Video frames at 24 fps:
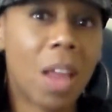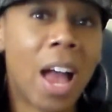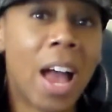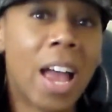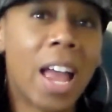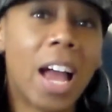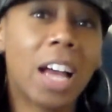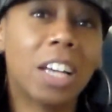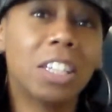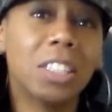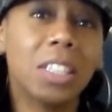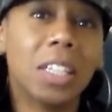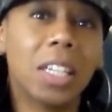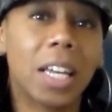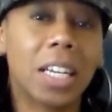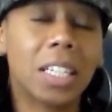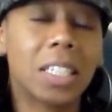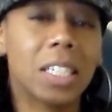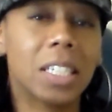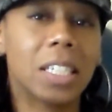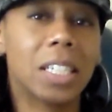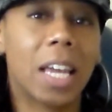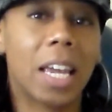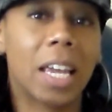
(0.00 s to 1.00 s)
I actually
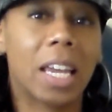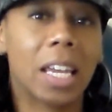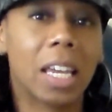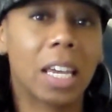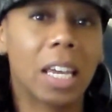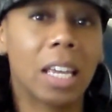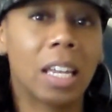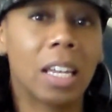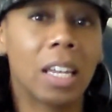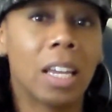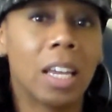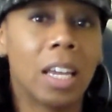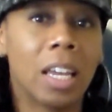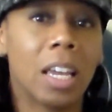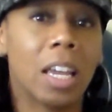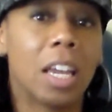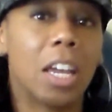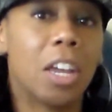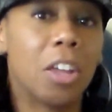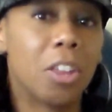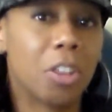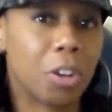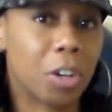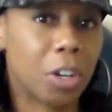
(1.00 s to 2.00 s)
like to take it
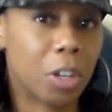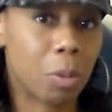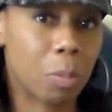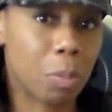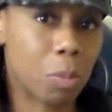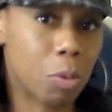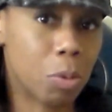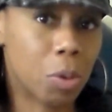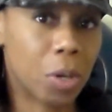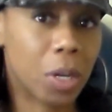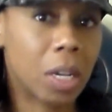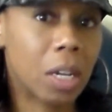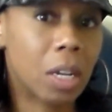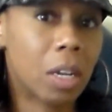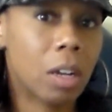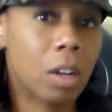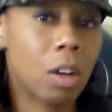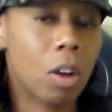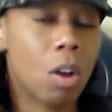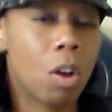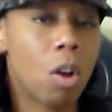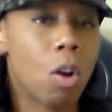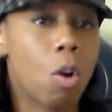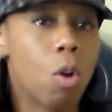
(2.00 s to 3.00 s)
either in the morning
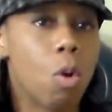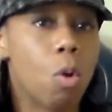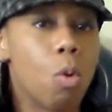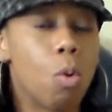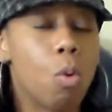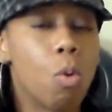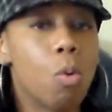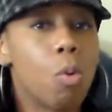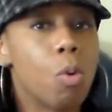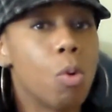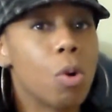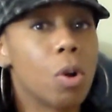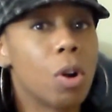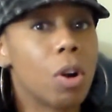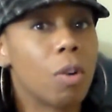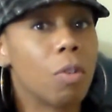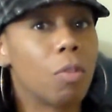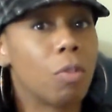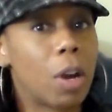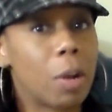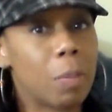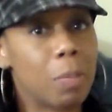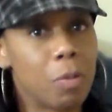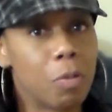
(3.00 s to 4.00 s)

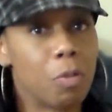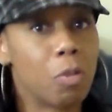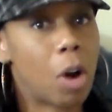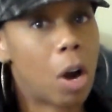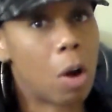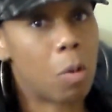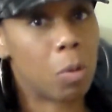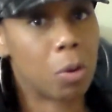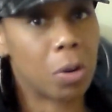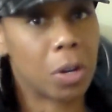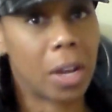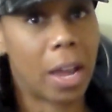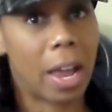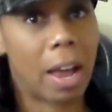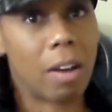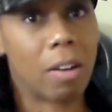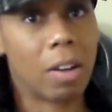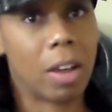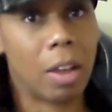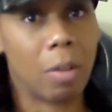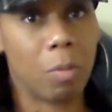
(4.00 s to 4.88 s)
or right before I work out.